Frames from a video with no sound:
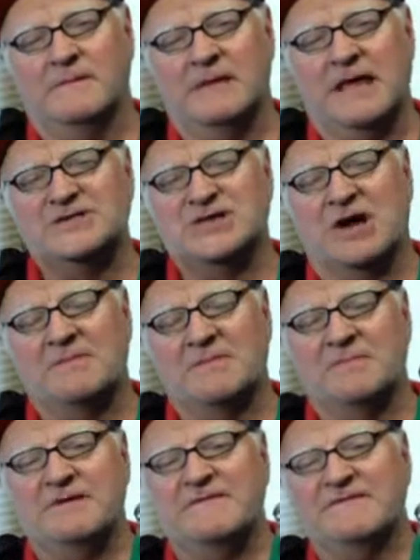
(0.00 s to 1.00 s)
a sharp or
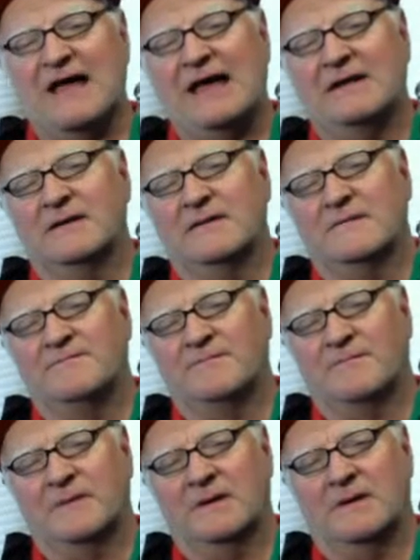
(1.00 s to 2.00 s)
B flat
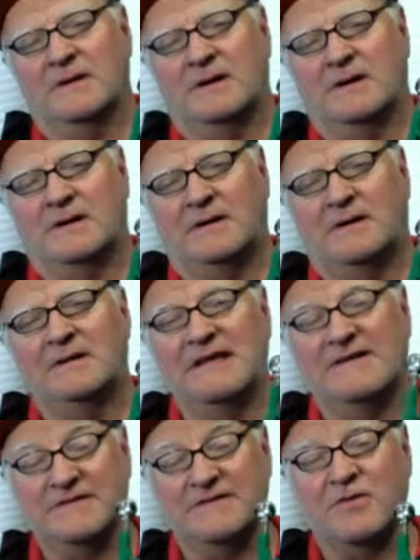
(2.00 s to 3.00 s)

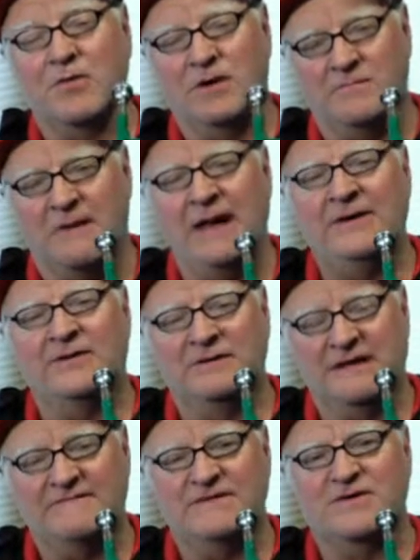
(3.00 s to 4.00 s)
11th chord, minor
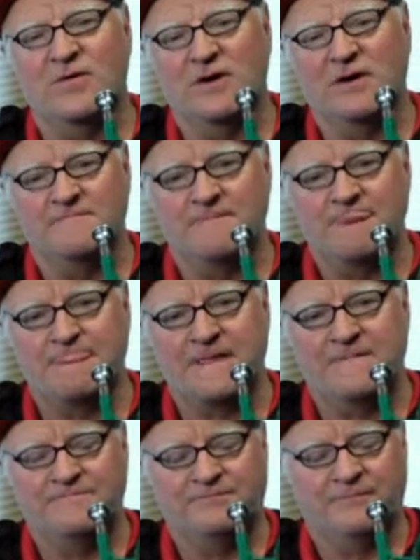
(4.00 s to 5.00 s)
11th chord,
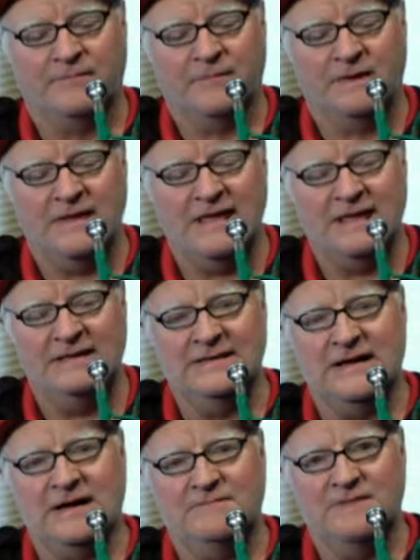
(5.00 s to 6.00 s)
and
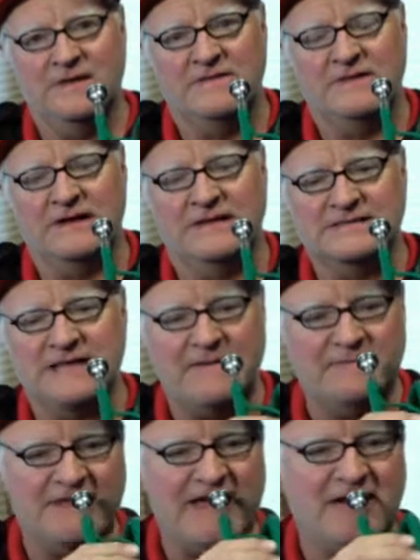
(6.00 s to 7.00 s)
then on top
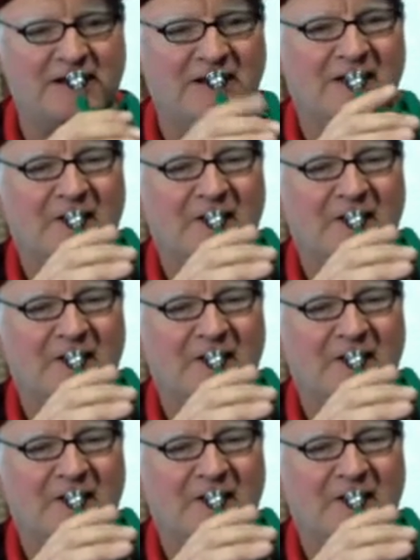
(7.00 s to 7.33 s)
of that,